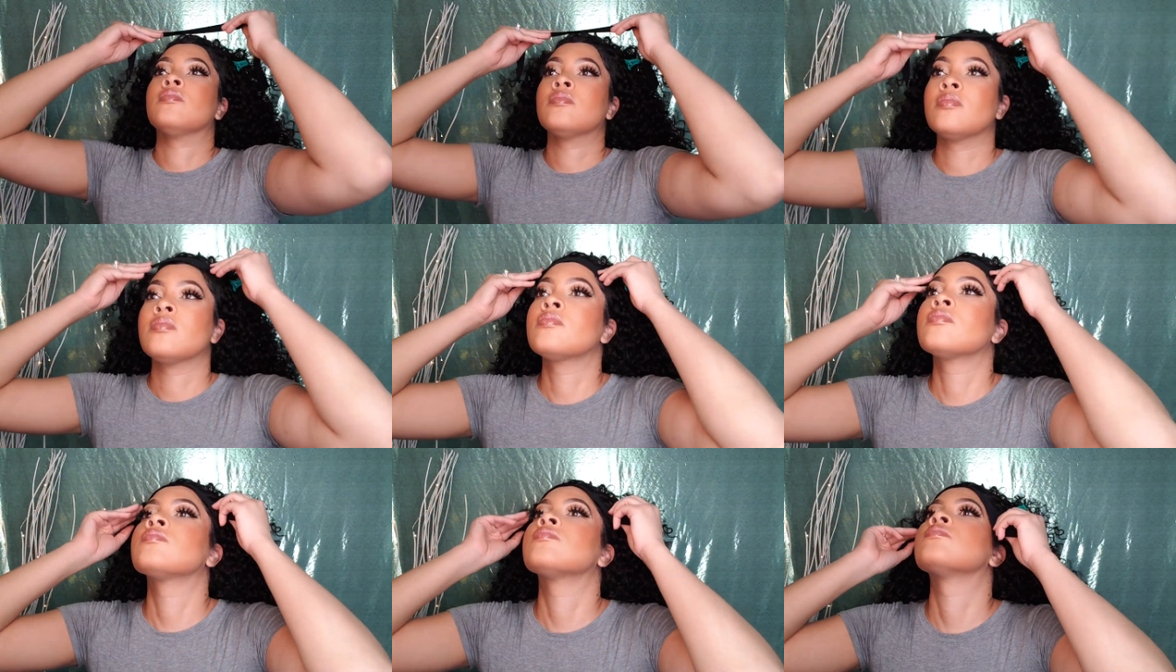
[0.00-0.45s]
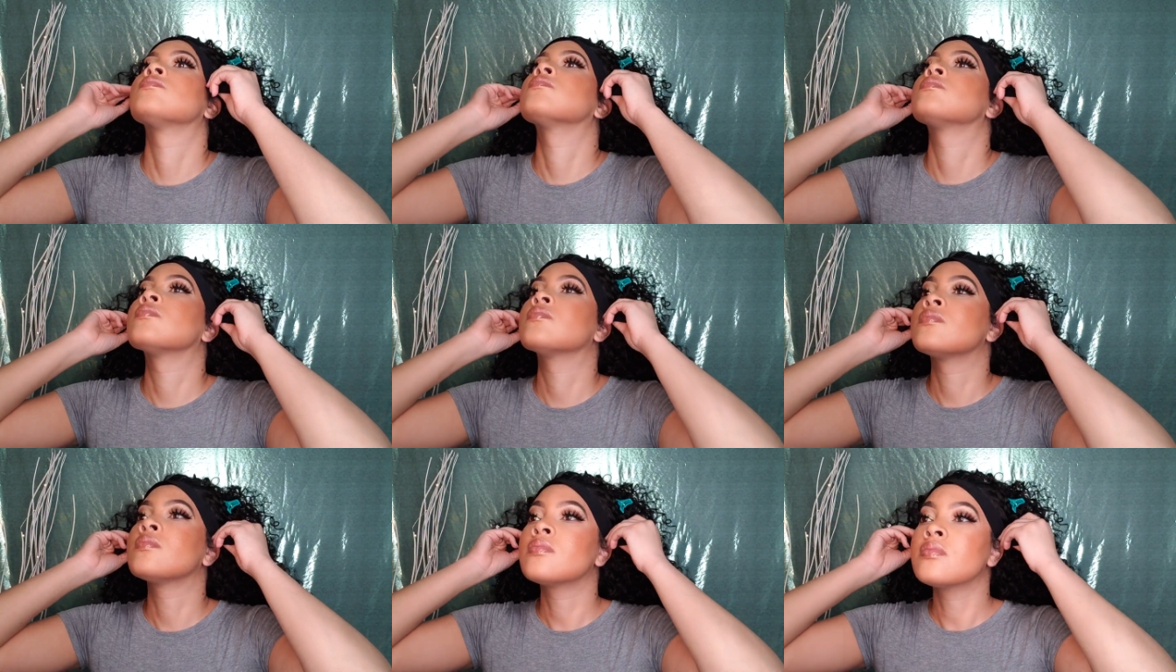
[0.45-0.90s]
hairs
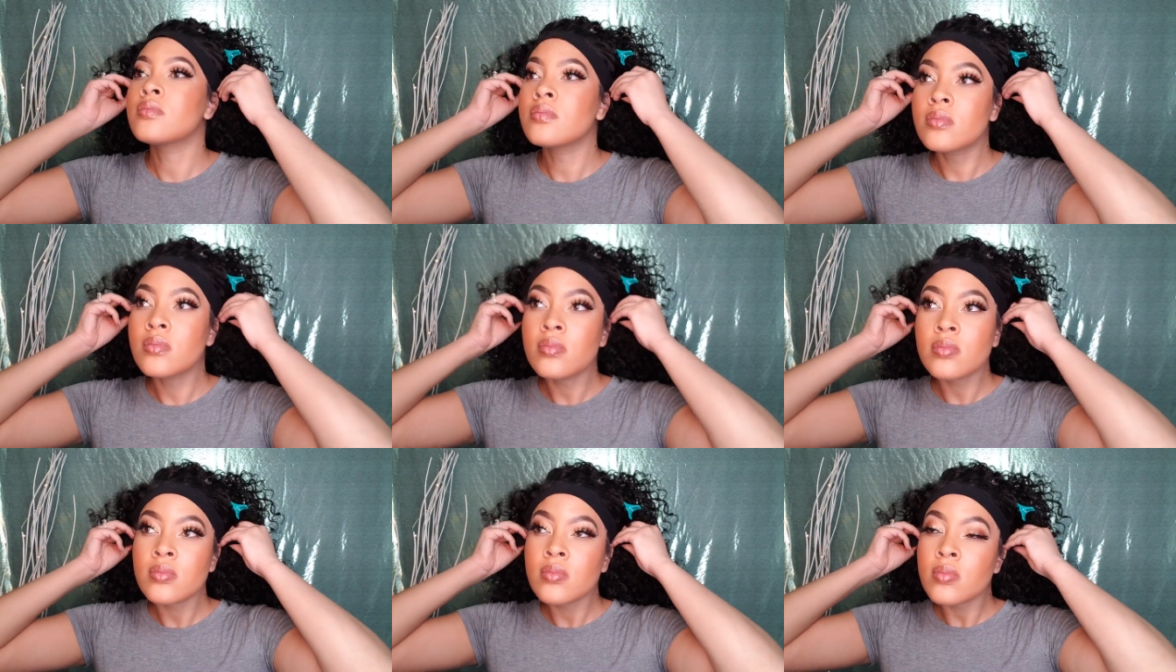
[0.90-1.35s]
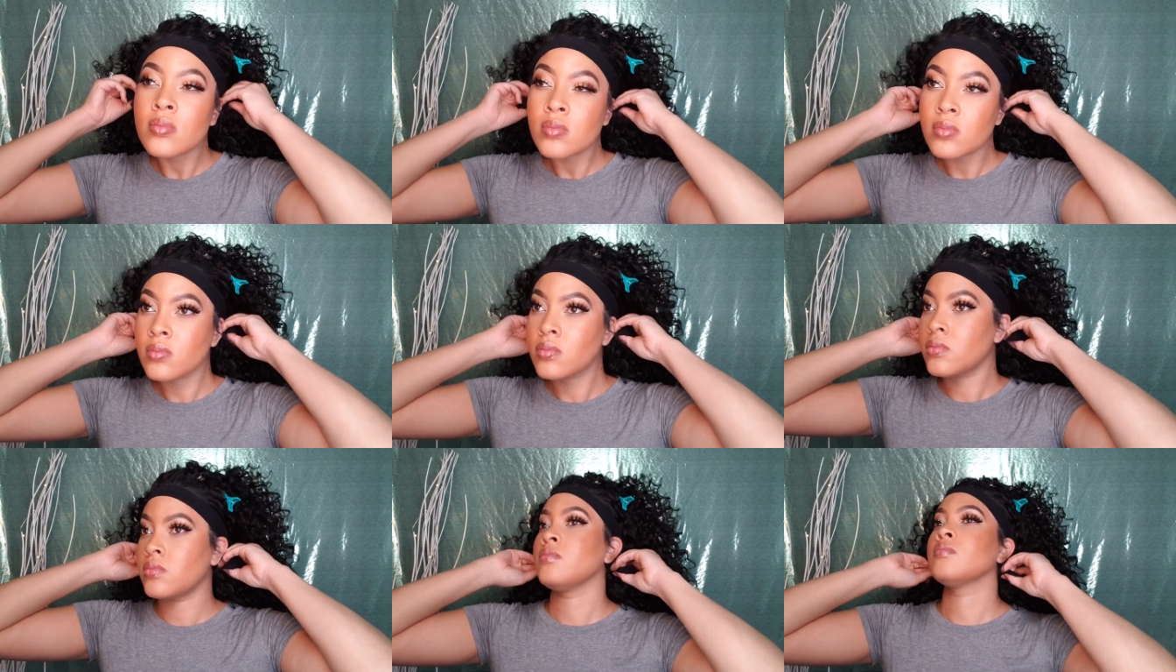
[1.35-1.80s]
in
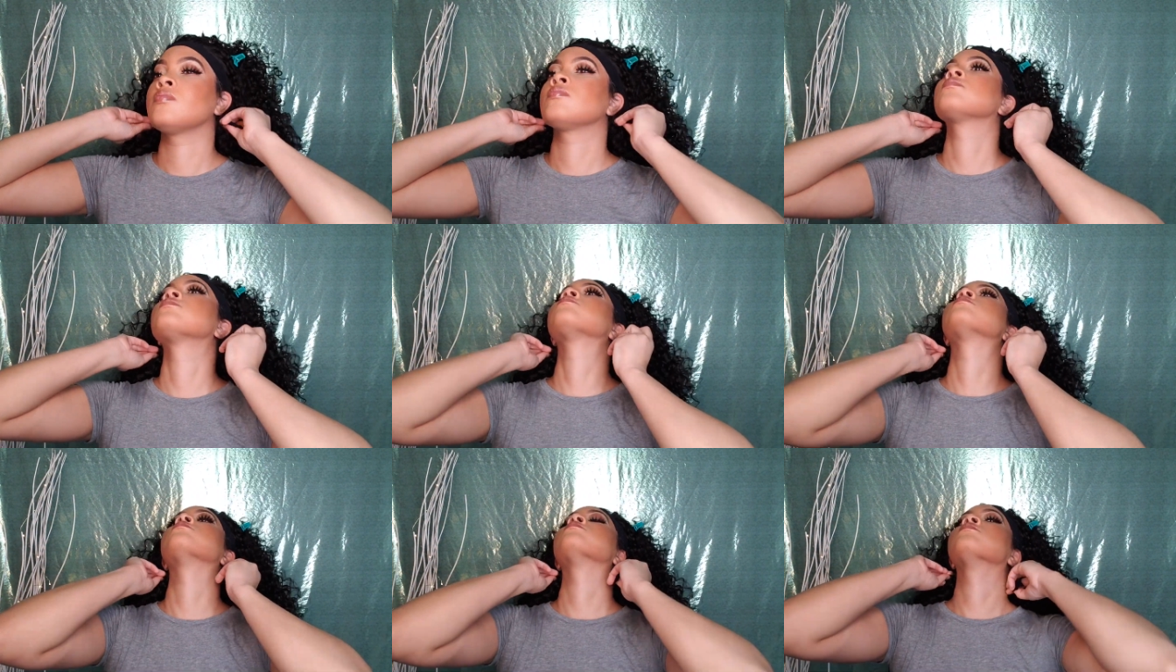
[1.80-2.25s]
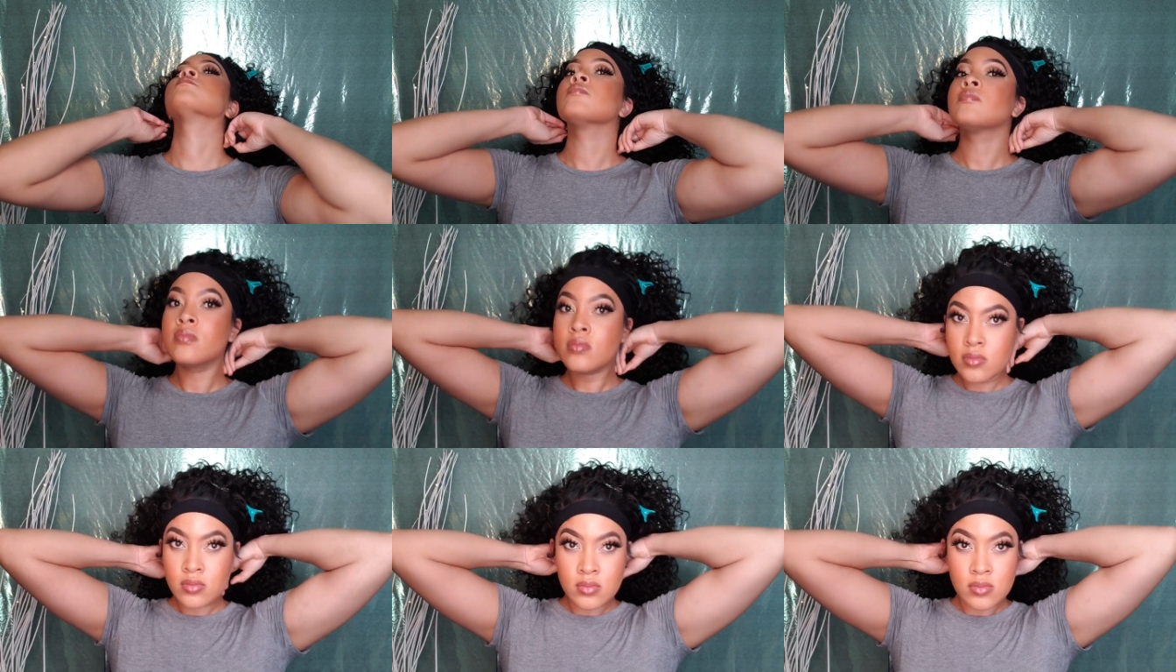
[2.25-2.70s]
place.
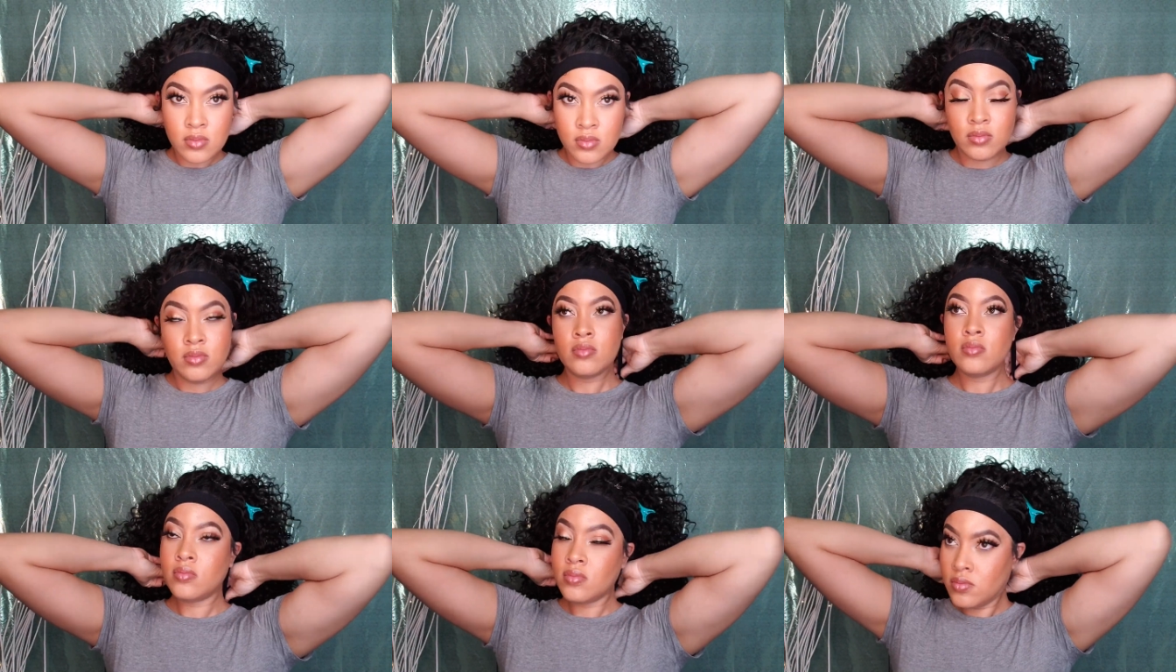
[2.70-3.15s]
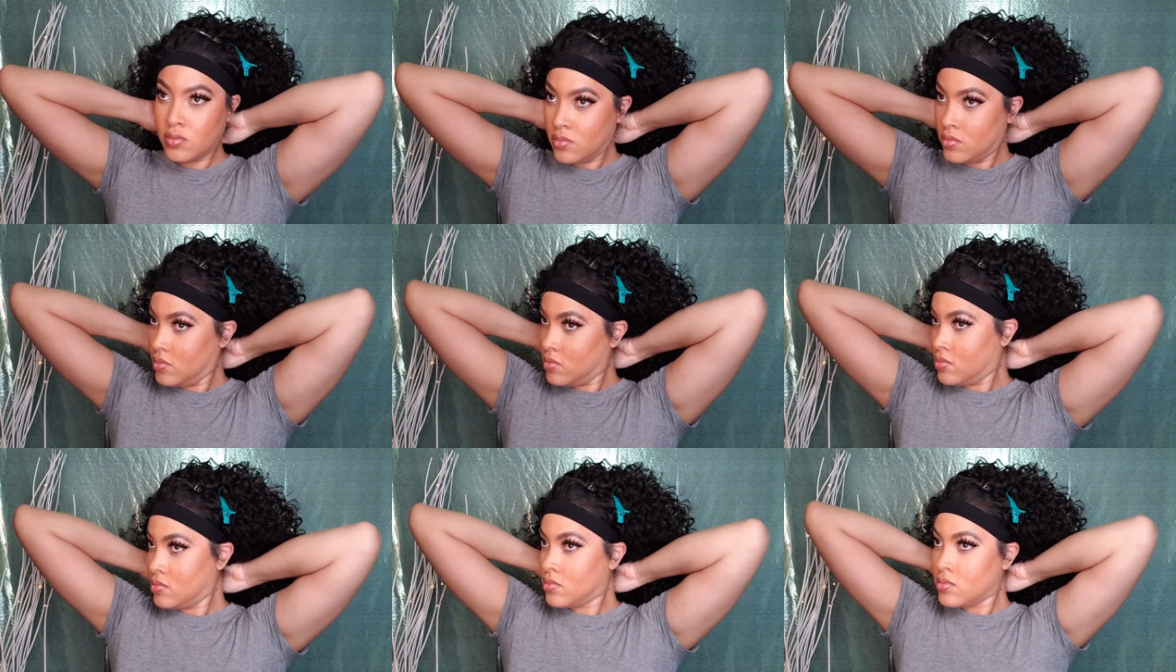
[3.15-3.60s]
you, then